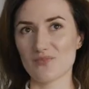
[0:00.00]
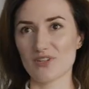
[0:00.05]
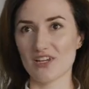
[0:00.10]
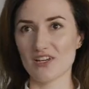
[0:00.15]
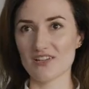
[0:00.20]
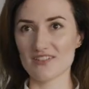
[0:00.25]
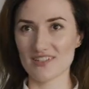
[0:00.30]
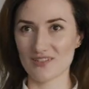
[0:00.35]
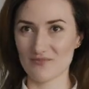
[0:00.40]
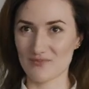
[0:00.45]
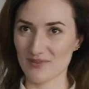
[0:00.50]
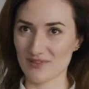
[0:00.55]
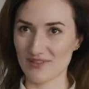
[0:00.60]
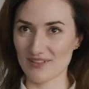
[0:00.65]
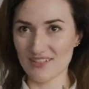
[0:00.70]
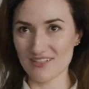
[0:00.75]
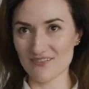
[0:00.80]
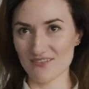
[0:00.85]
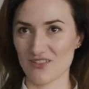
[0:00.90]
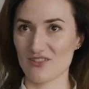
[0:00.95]
because I
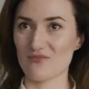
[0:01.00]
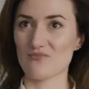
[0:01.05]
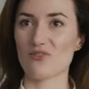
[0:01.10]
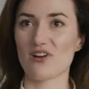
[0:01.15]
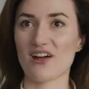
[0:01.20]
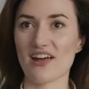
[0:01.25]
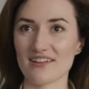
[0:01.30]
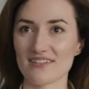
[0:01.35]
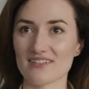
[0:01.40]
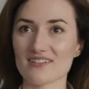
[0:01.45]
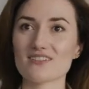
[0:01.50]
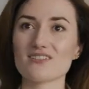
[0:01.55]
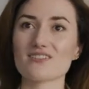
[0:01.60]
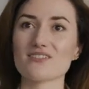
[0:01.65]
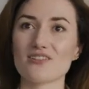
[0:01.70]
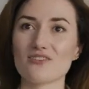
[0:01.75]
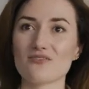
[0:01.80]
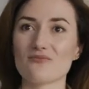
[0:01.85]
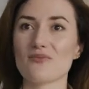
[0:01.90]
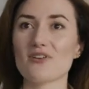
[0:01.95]
believe in the brand
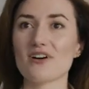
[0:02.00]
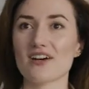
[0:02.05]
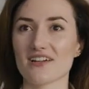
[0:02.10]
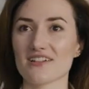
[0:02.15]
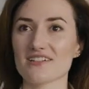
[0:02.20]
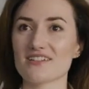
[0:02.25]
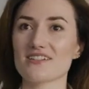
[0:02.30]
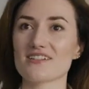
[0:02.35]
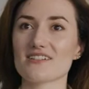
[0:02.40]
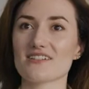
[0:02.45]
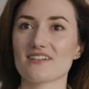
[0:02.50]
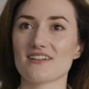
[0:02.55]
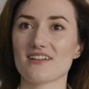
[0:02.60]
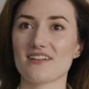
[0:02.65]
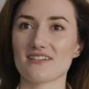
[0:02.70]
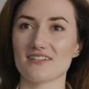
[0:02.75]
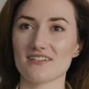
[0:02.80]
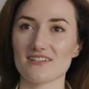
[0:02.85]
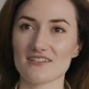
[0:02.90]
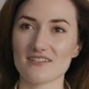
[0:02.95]
so much,
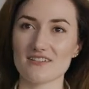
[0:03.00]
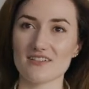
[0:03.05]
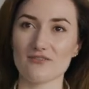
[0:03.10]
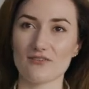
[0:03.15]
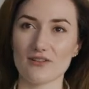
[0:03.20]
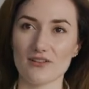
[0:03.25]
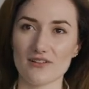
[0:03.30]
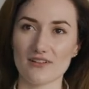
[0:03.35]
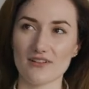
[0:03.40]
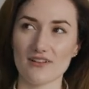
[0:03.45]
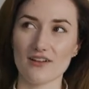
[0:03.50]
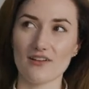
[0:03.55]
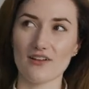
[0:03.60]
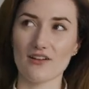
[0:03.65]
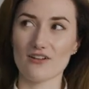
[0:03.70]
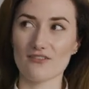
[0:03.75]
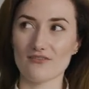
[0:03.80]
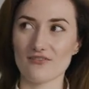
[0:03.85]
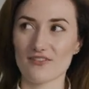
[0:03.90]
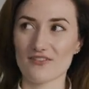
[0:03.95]
and there's quite a
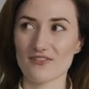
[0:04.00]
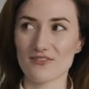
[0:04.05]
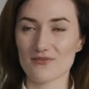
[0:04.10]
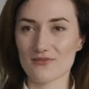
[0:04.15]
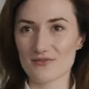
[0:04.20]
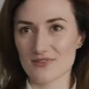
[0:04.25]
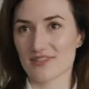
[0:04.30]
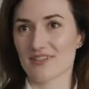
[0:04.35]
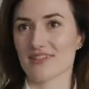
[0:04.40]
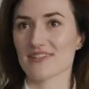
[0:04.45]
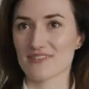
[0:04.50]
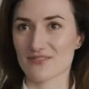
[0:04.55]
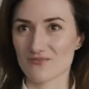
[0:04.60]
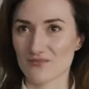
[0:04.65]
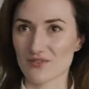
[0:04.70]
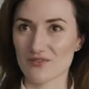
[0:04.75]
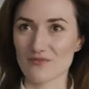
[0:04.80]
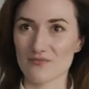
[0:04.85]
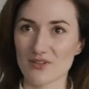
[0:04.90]
lot of enthusiasm in